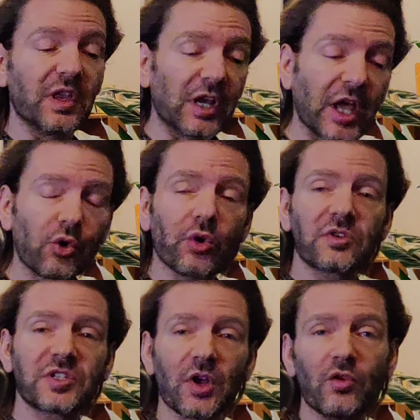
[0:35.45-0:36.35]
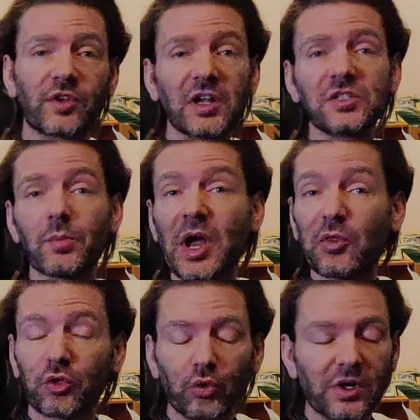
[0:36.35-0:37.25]
The letter itself takes
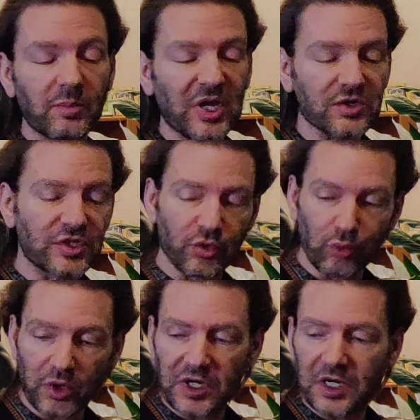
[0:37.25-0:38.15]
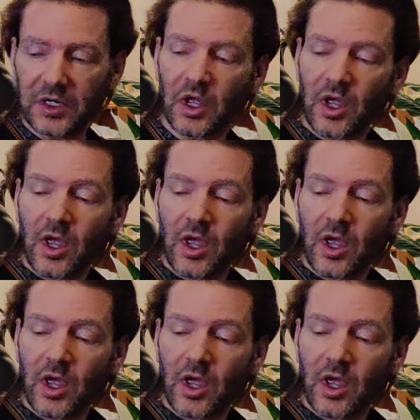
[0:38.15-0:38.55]
about 30 minutes to read,